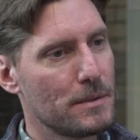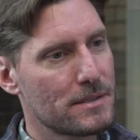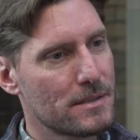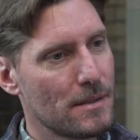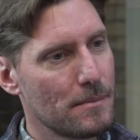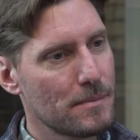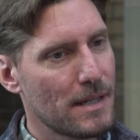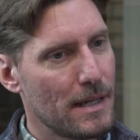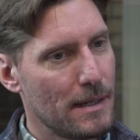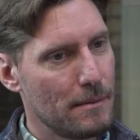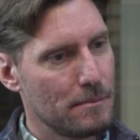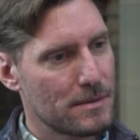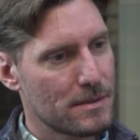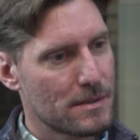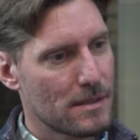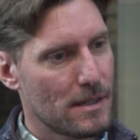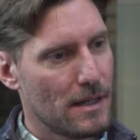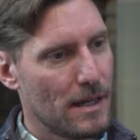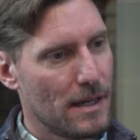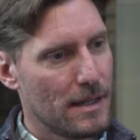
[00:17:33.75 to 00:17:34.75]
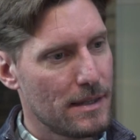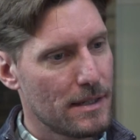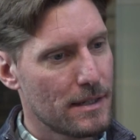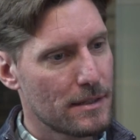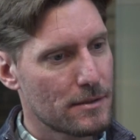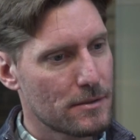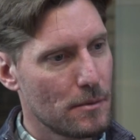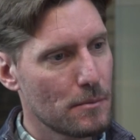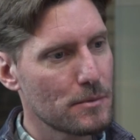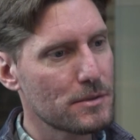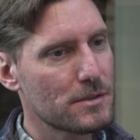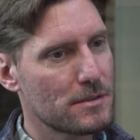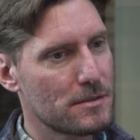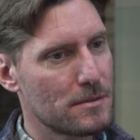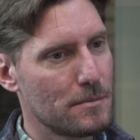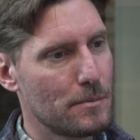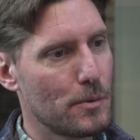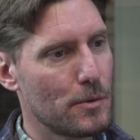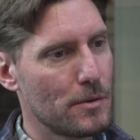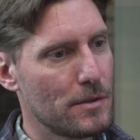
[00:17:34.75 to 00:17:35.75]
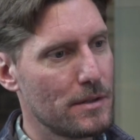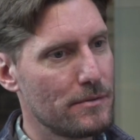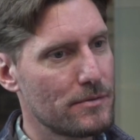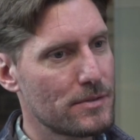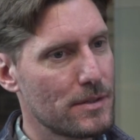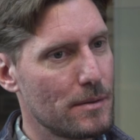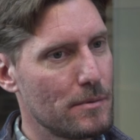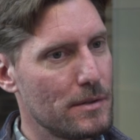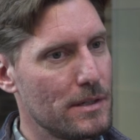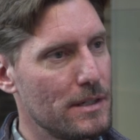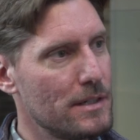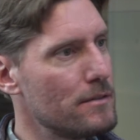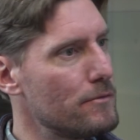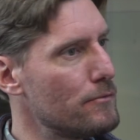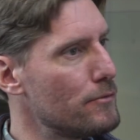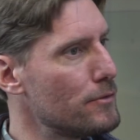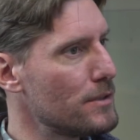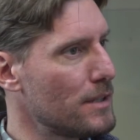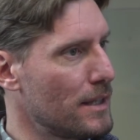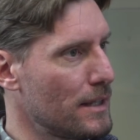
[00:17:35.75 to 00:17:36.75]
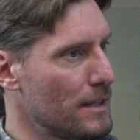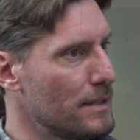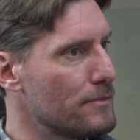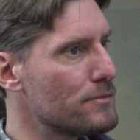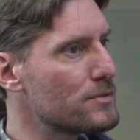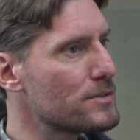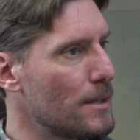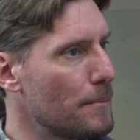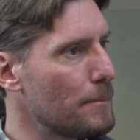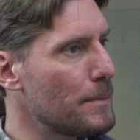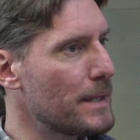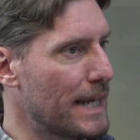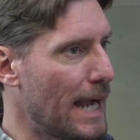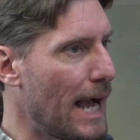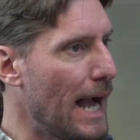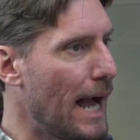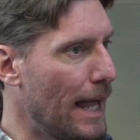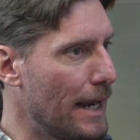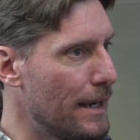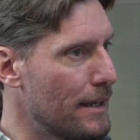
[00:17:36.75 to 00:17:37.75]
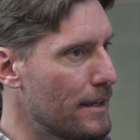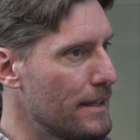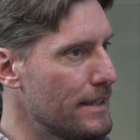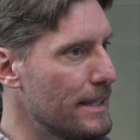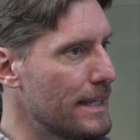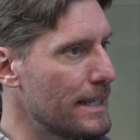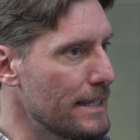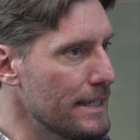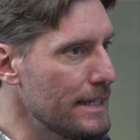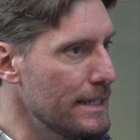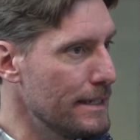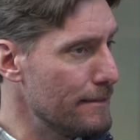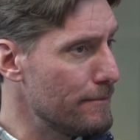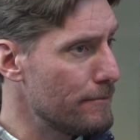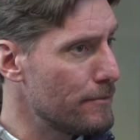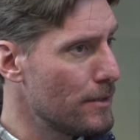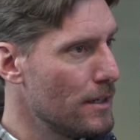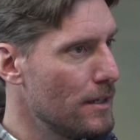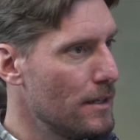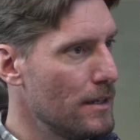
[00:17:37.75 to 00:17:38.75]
sometimes I think it's almost as important if someone inadvertently leaves something on and they leave,